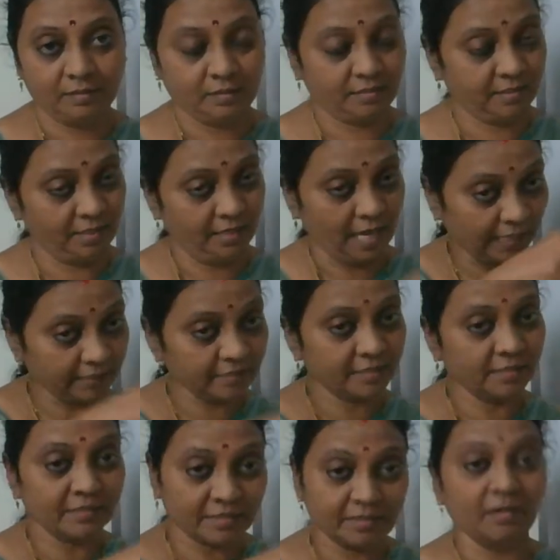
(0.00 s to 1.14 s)
See,
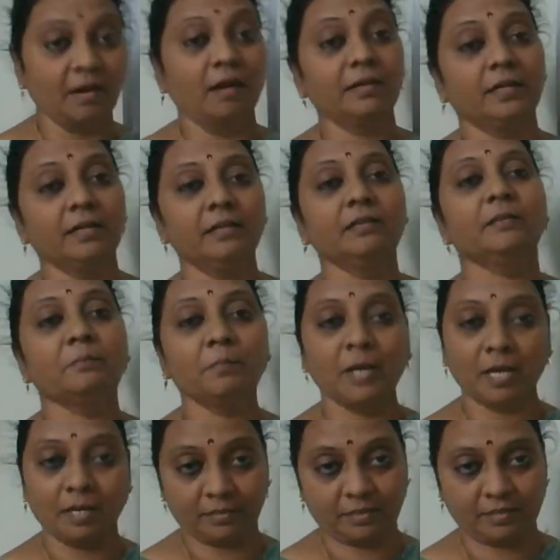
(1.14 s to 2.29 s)
action started in the
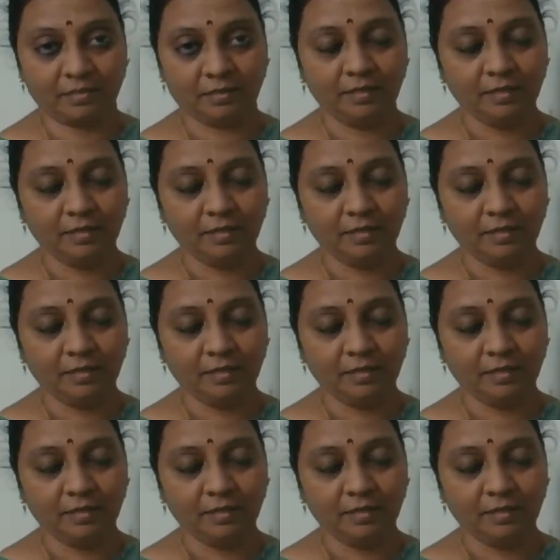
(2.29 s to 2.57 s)
past,